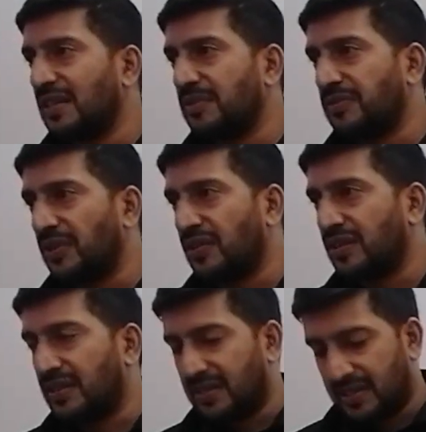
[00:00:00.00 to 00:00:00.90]
in terms of
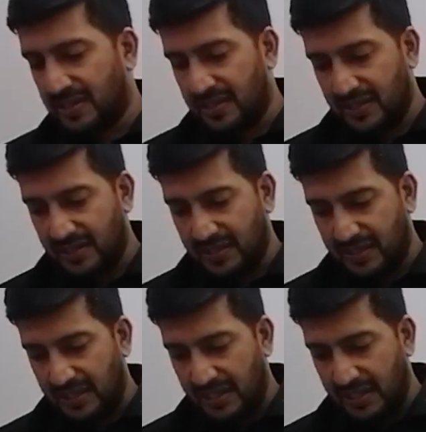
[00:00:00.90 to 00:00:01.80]
your titanium.
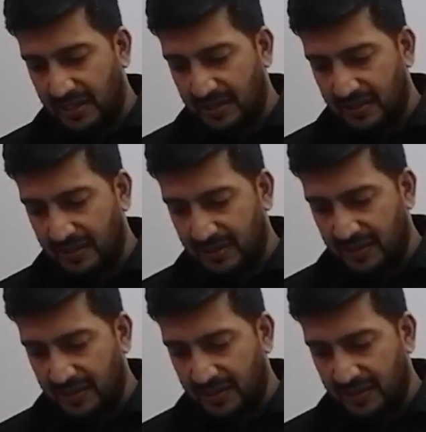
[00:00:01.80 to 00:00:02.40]
Yeah.